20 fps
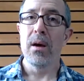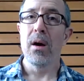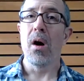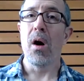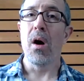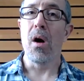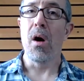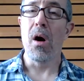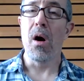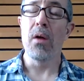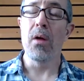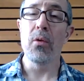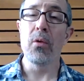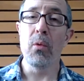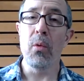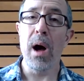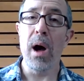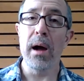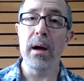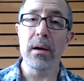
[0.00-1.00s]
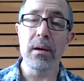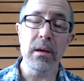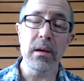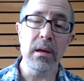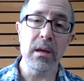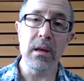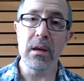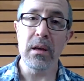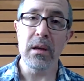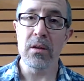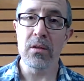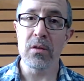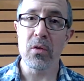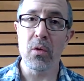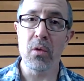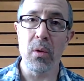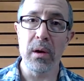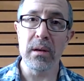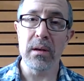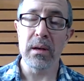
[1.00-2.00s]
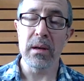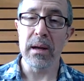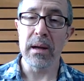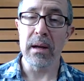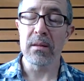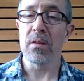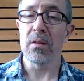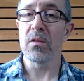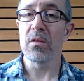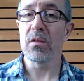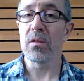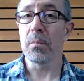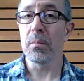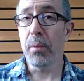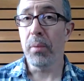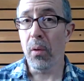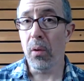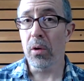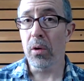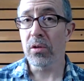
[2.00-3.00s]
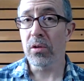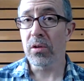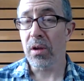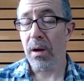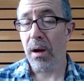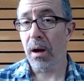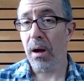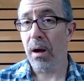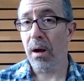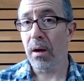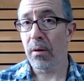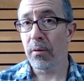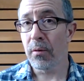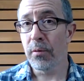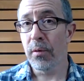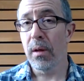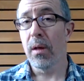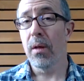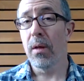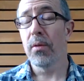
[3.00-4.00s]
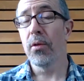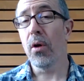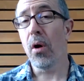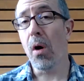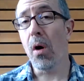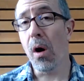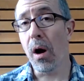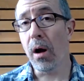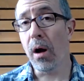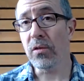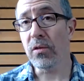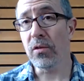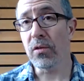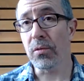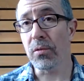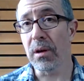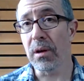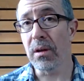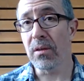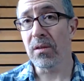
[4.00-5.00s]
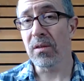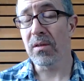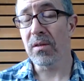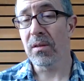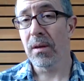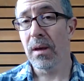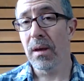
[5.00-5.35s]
All the while, he is going to get the support of the Austrians